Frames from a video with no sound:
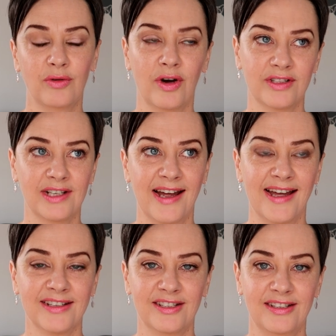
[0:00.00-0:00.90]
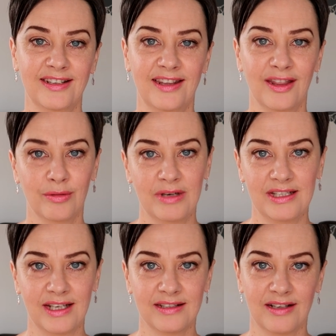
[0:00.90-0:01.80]
Grant and I actually did the
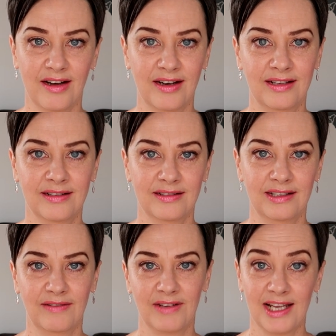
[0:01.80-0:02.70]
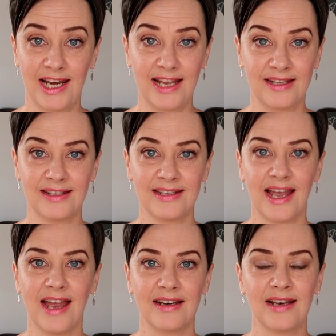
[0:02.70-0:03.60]
369 liver cleanse
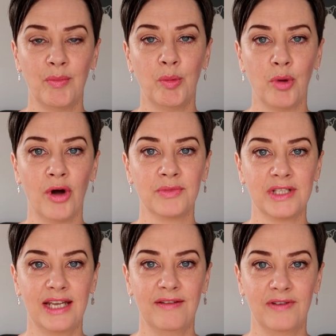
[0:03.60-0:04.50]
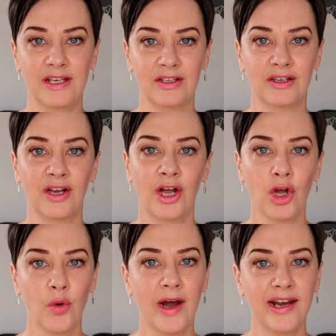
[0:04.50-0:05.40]
and lemon balm tea featured
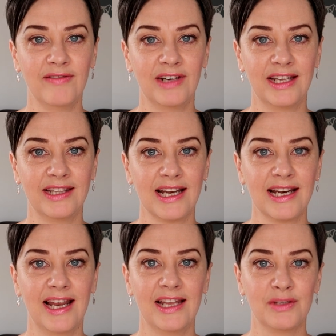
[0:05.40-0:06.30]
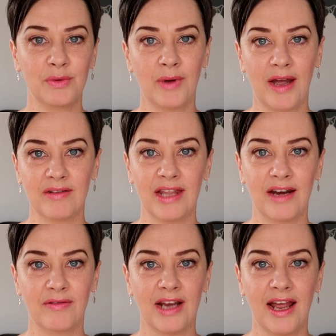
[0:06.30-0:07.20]
quite heavily in that cleanse. We were having that
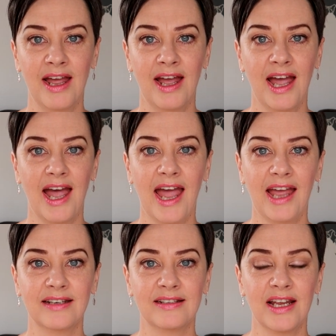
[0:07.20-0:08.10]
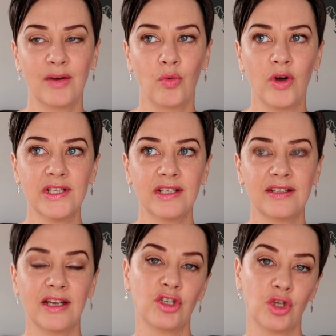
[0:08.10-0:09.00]
every day and it
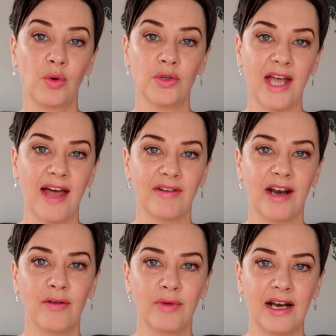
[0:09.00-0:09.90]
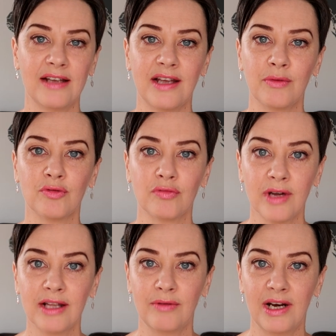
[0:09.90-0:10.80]
wasn't a chore to have it. I realized I was
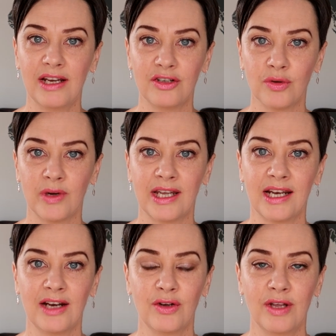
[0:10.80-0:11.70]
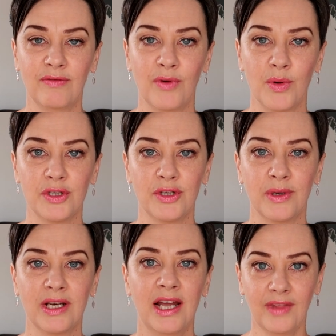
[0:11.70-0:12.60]
really, really enjoying it and looking forward to
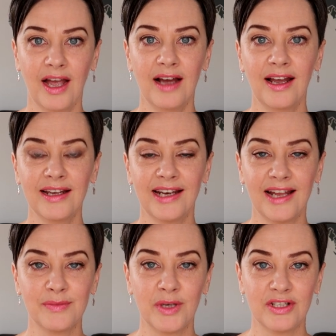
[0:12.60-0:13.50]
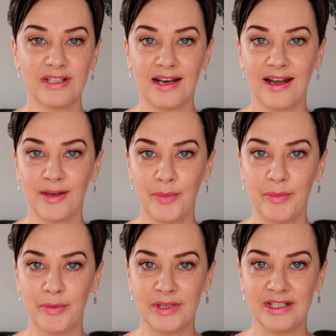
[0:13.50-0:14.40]
it. I like it as much as I like
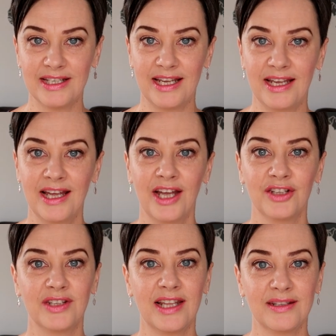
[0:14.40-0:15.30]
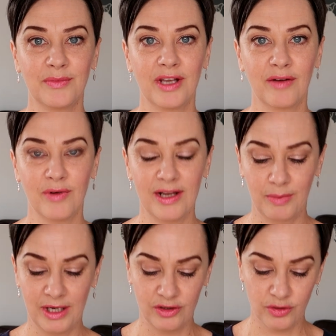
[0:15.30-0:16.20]
peppermint tea. So that's something I've really
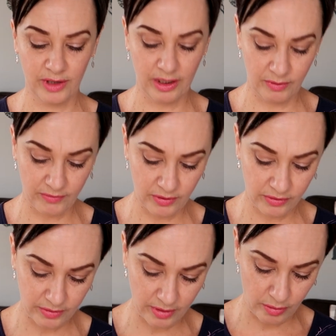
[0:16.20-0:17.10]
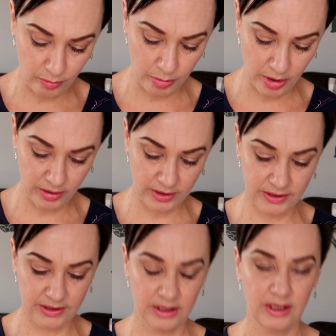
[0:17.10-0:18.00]
been enjoying. We've gone through the whole
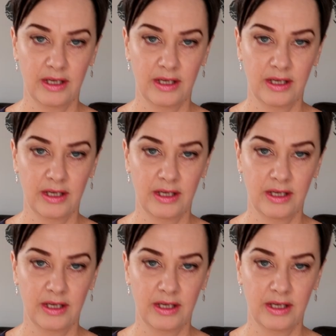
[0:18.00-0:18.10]
box.